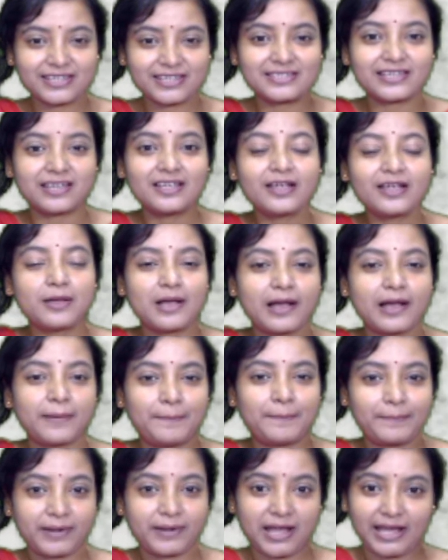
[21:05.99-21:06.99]
is
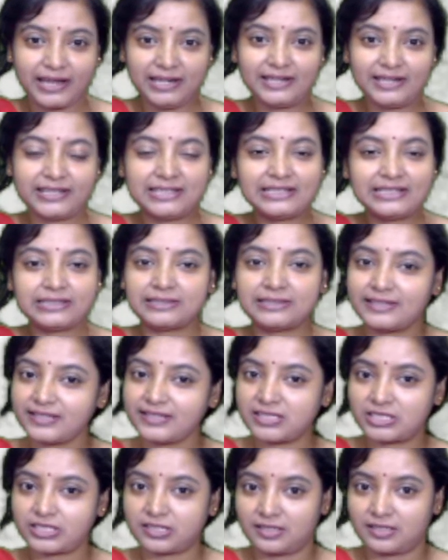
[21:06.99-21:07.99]
applied in
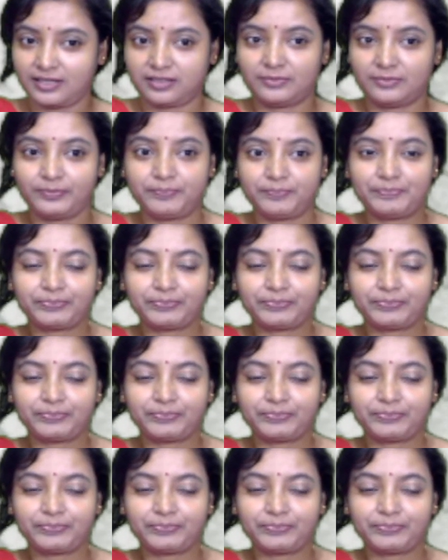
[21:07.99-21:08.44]
this tale.